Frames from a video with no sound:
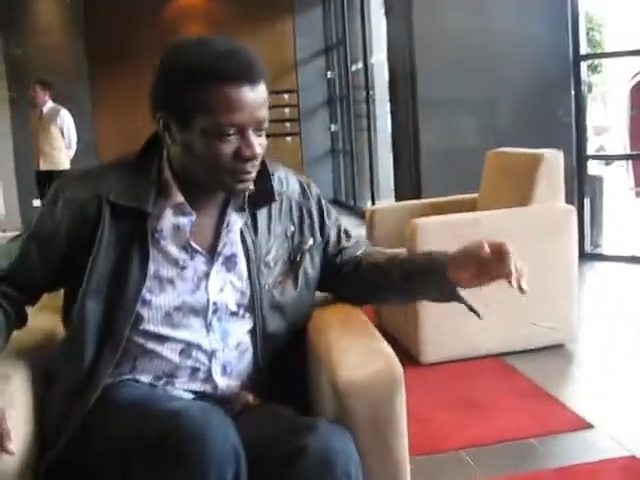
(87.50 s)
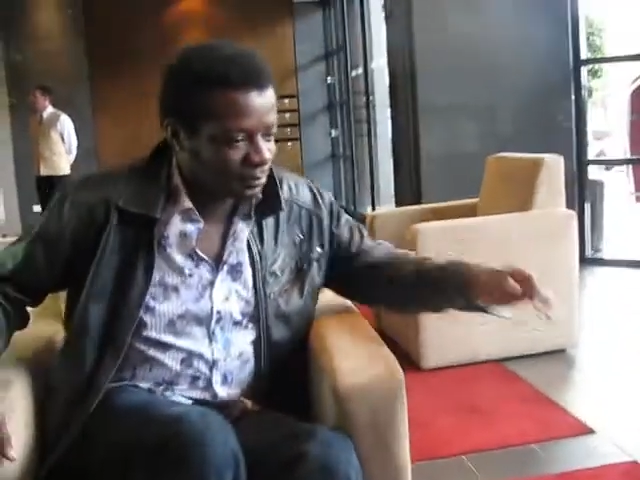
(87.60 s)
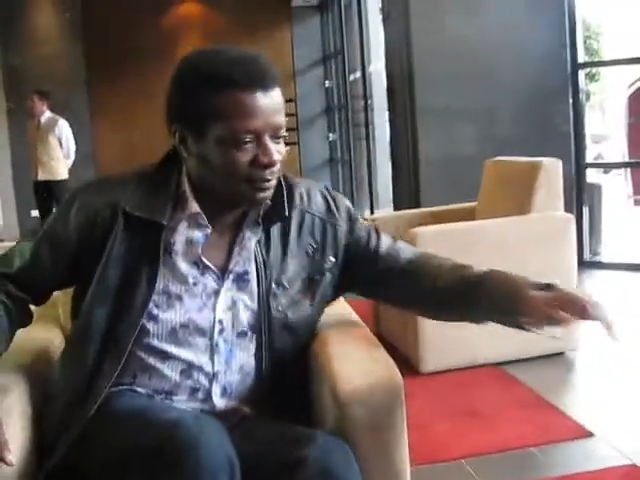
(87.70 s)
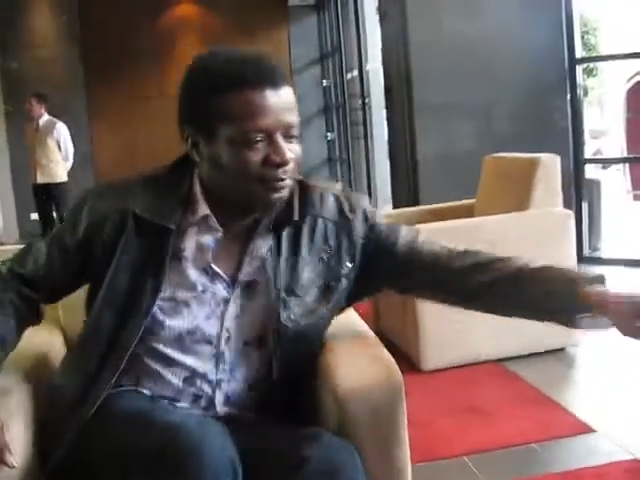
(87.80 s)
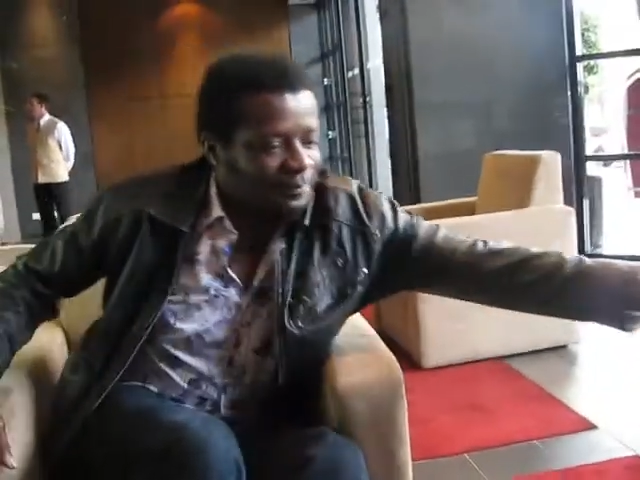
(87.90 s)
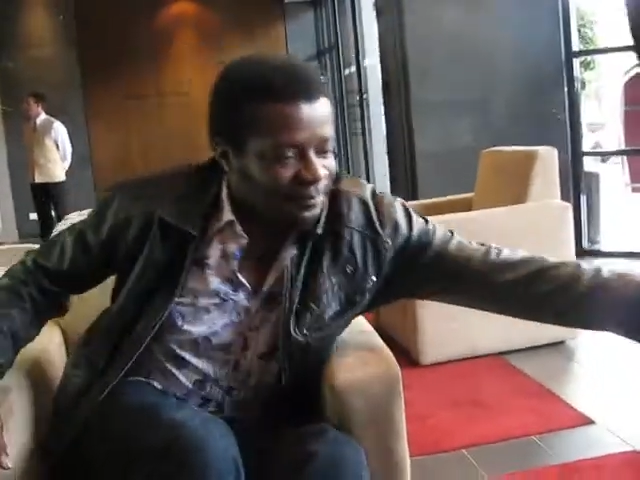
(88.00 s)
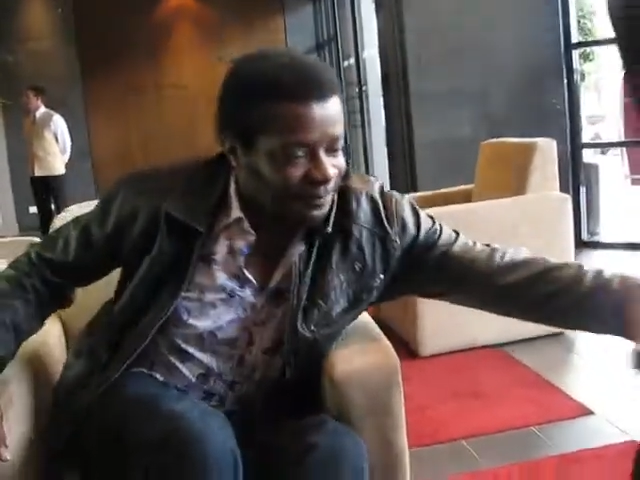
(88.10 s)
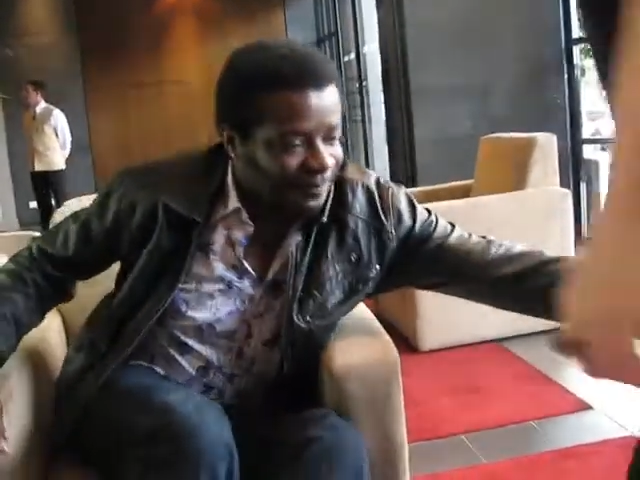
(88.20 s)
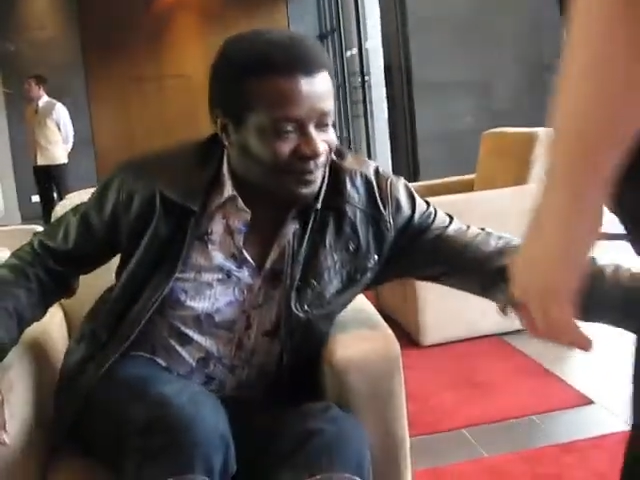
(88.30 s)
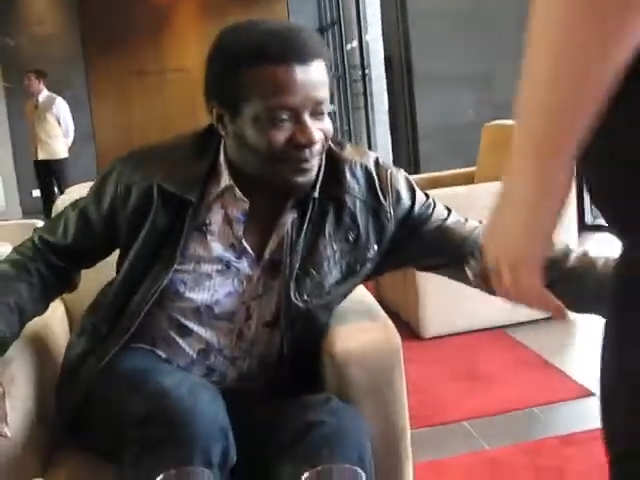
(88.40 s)
hoping that you'd
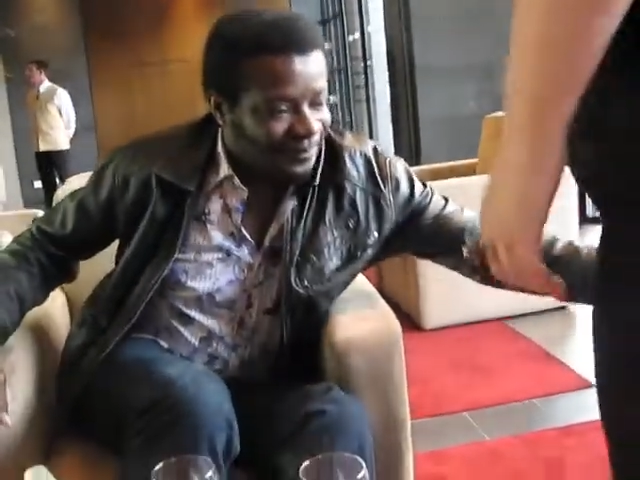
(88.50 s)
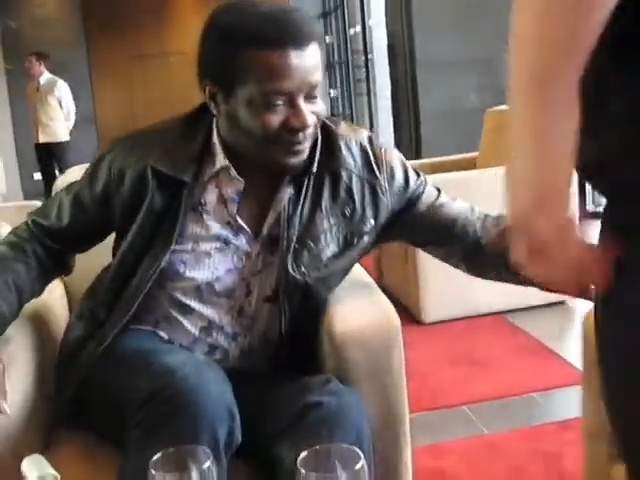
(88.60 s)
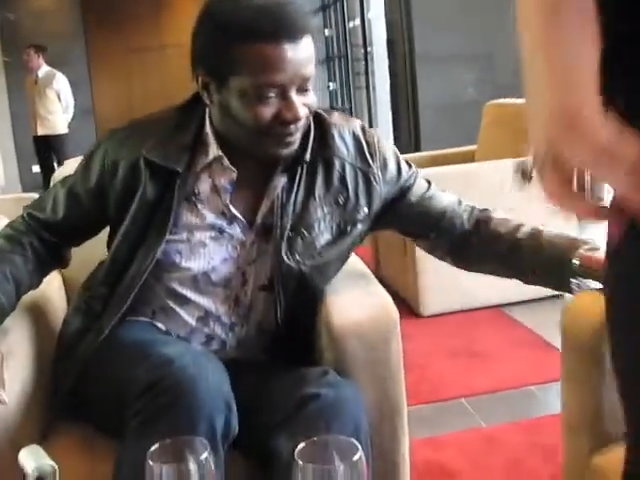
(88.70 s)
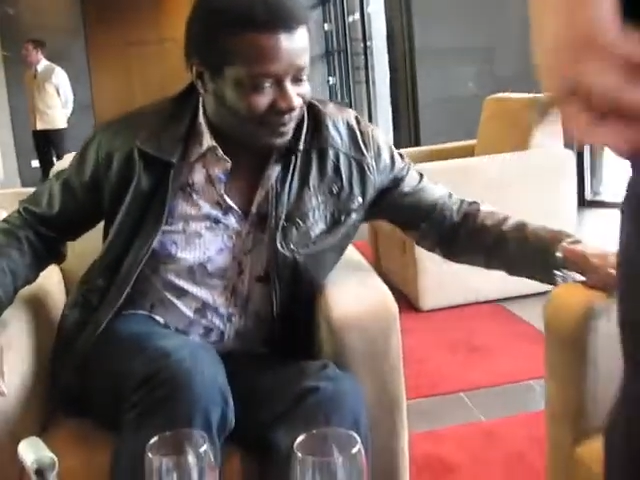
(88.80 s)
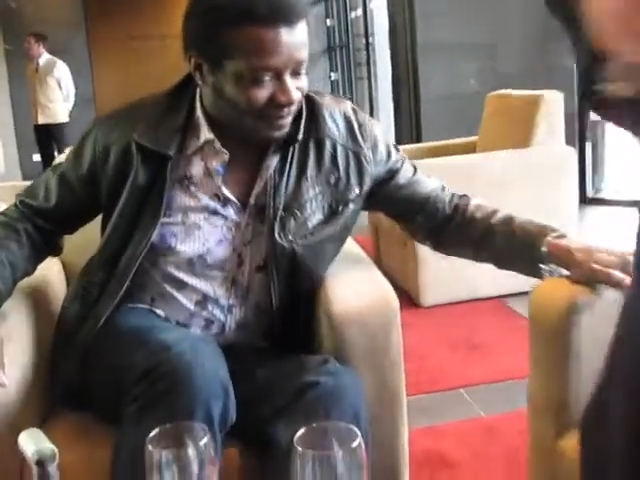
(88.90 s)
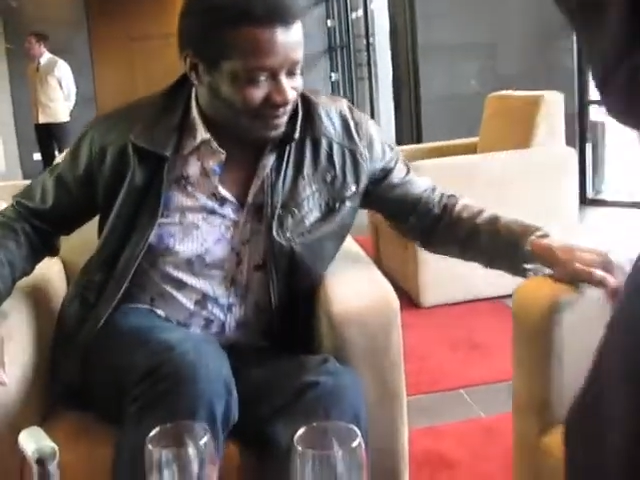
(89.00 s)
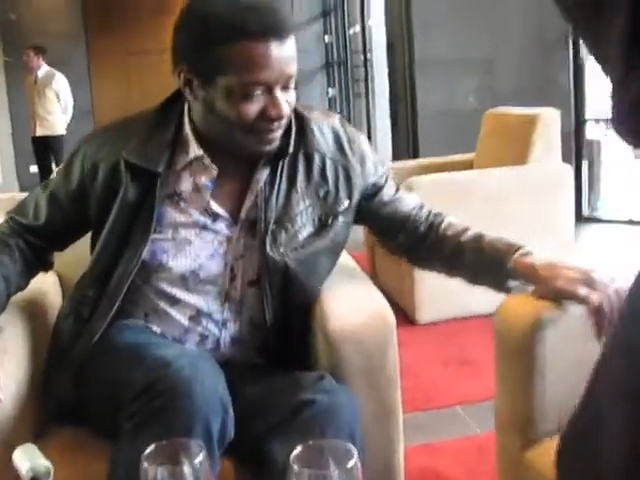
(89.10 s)
like to play a little yeah.